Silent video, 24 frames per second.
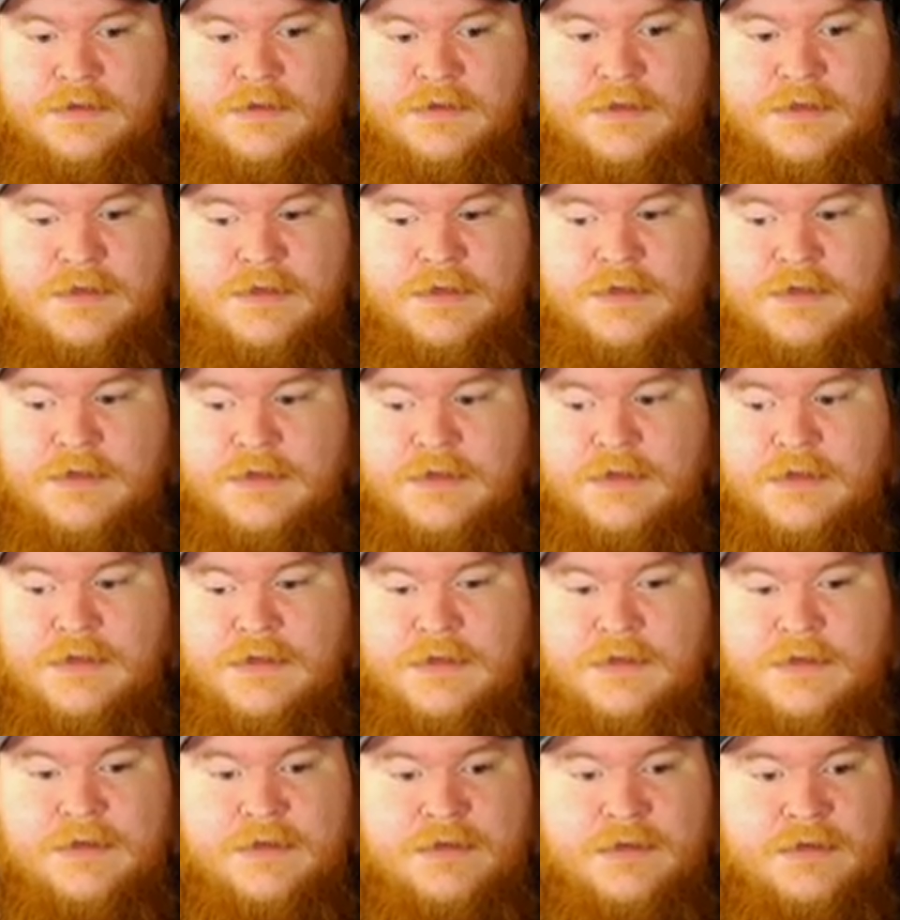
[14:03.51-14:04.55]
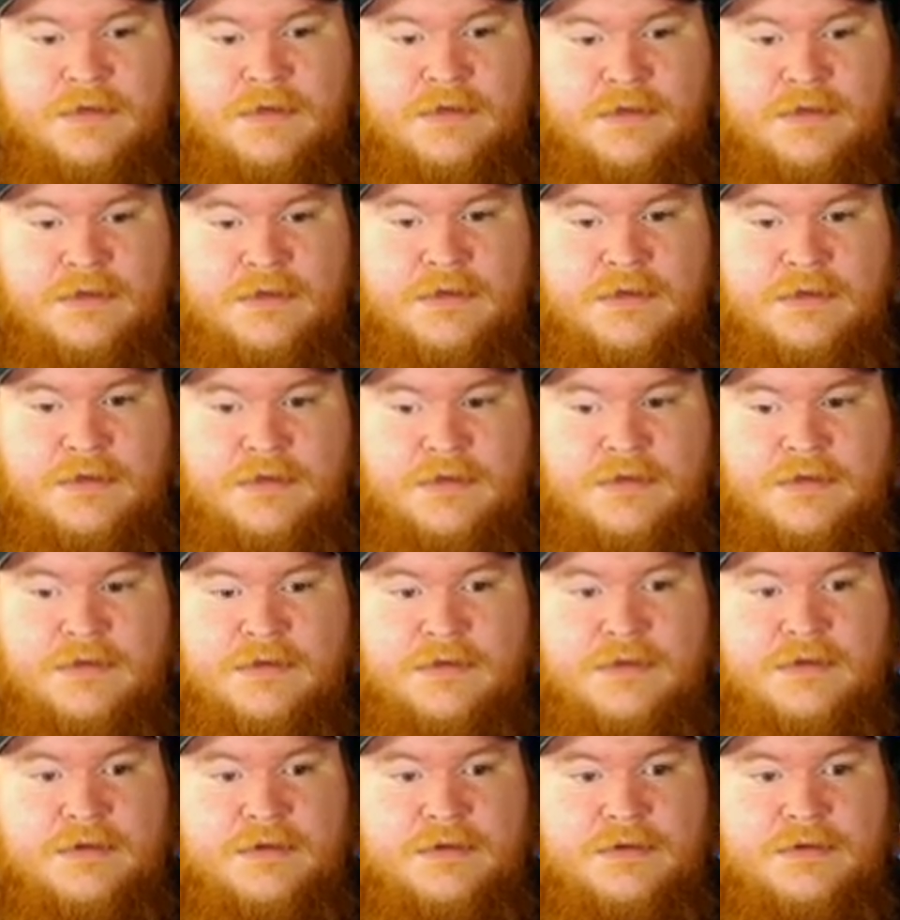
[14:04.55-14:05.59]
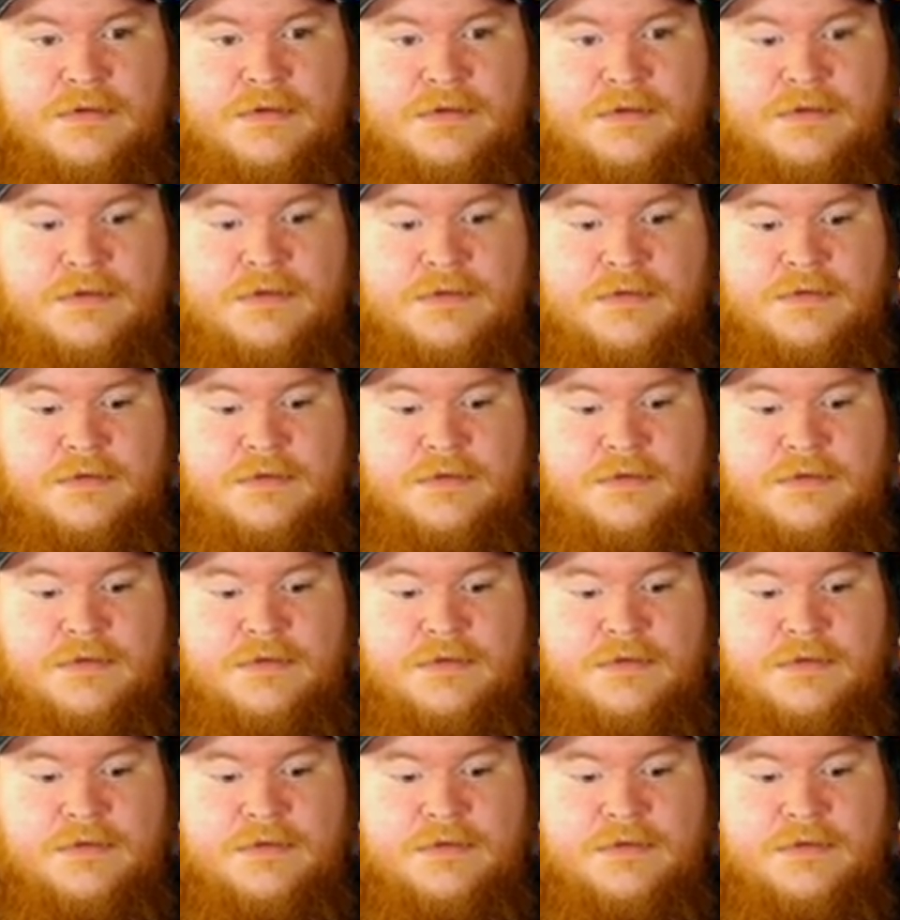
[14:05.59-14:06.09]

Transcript: (no one is talking)